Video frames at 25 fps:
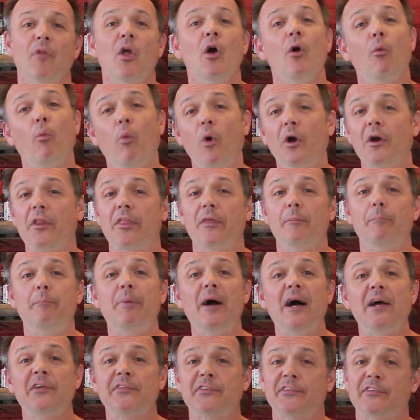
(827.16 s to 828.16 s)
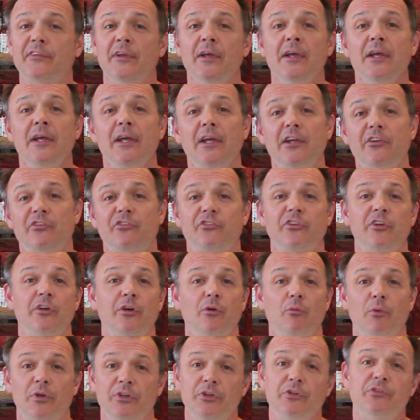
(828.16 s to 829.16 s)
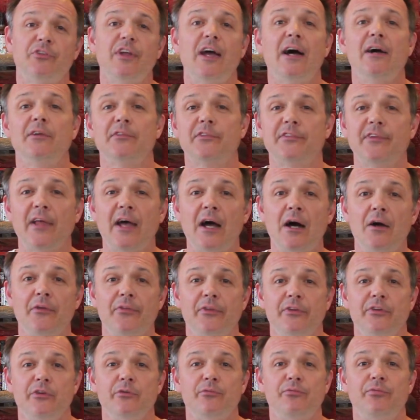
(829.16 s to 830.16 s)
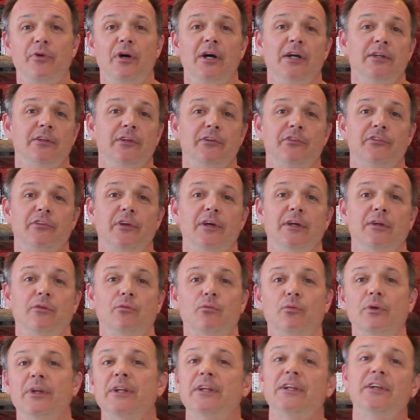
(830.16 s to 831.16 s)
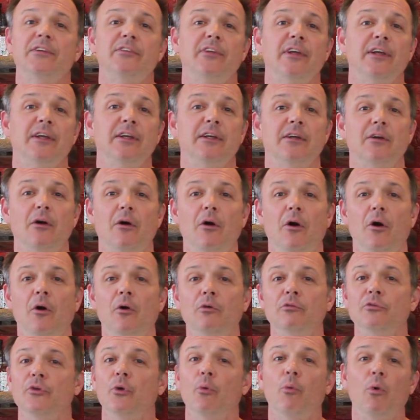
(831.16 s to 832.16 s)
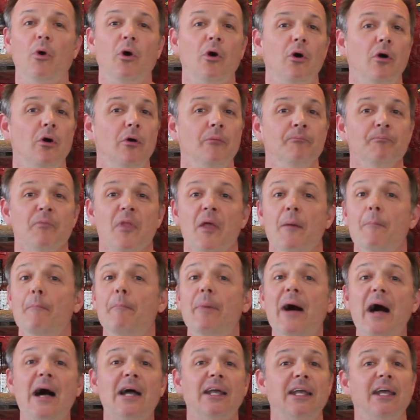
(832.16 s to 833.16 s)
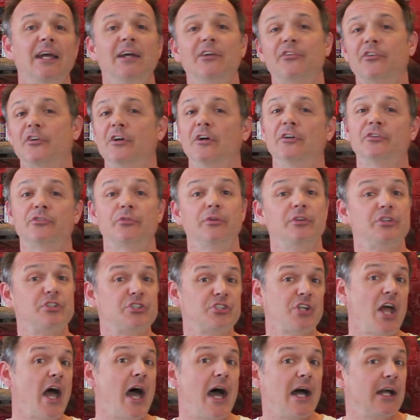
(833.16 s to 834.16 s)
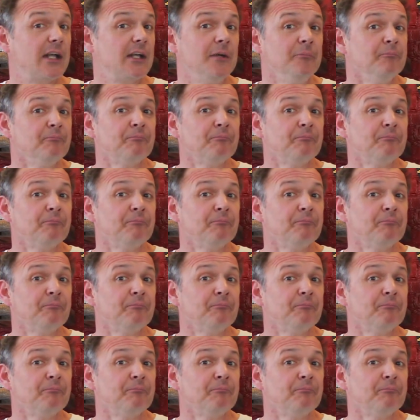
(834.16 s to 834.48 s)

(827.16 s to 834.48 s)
One of the best is, you know, when you're down south and you find this like rinky-dink, hole-in-the-wall, back-ass country shack.